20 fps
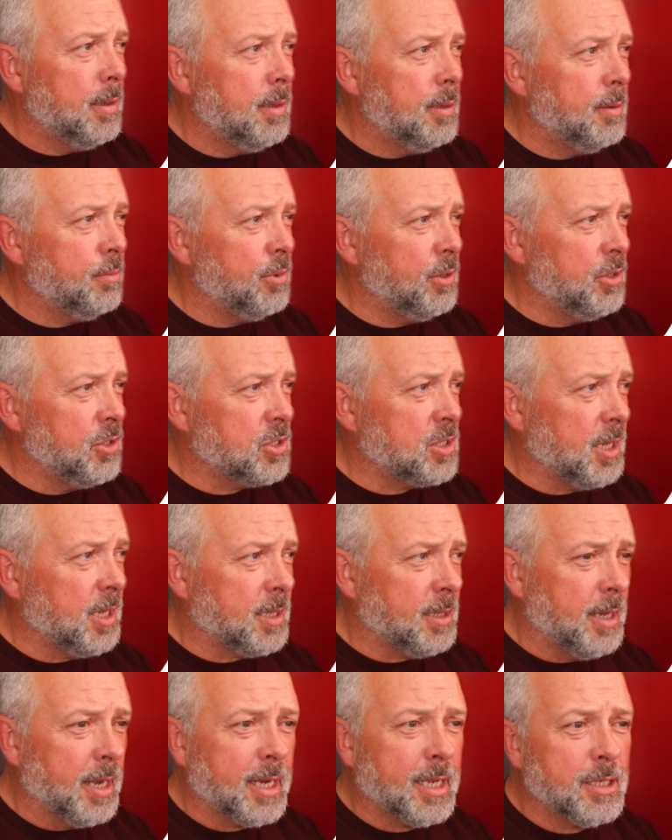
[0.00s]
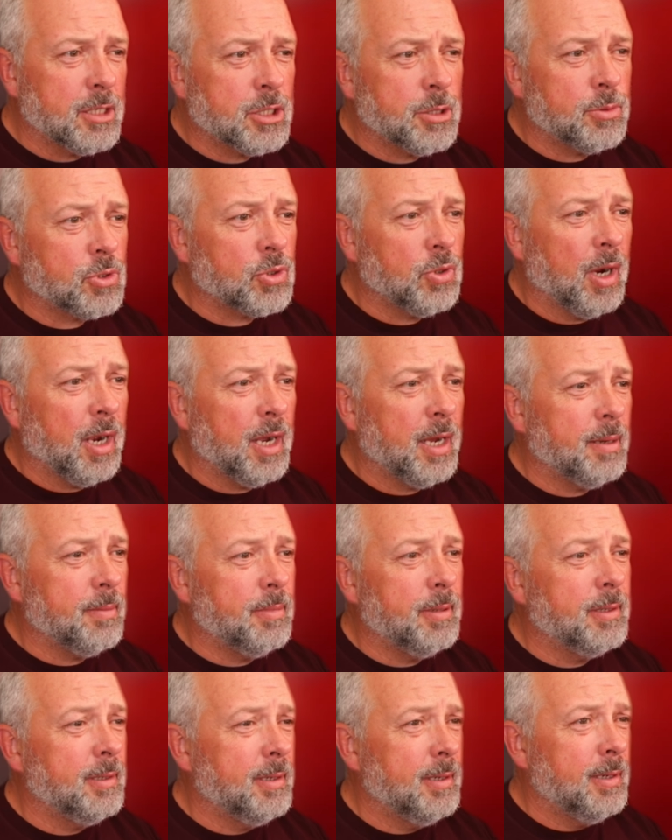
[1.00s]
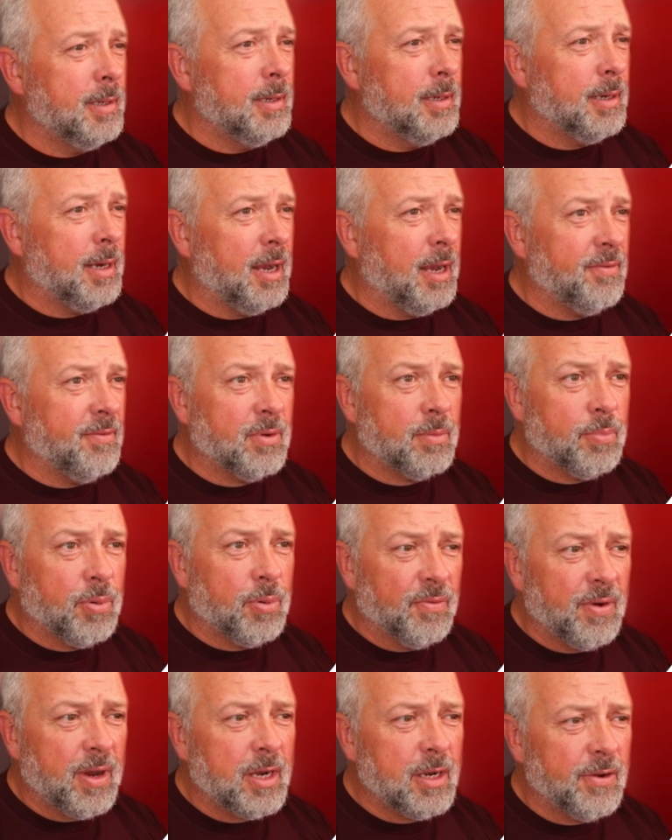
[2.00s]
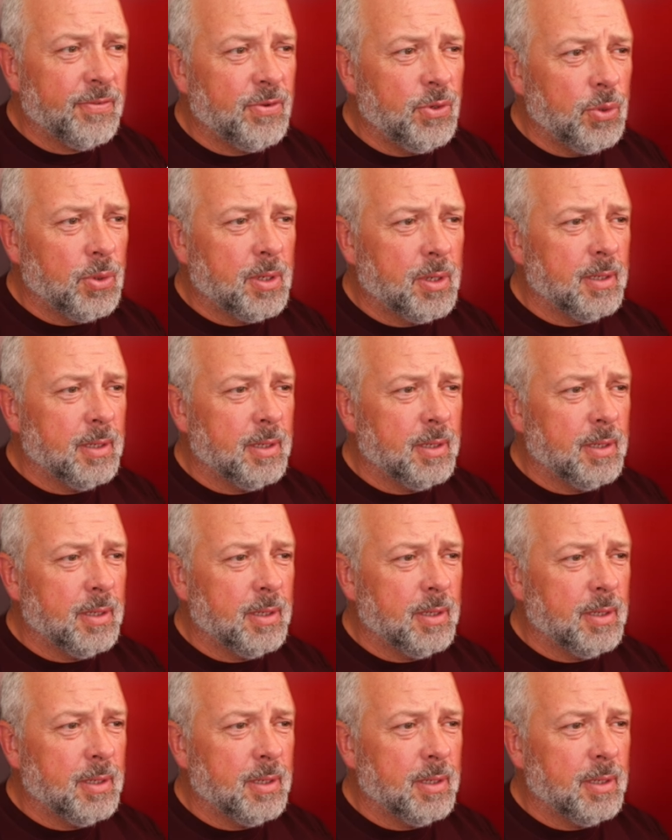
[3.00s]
Please click like and subscribe. I've provided a few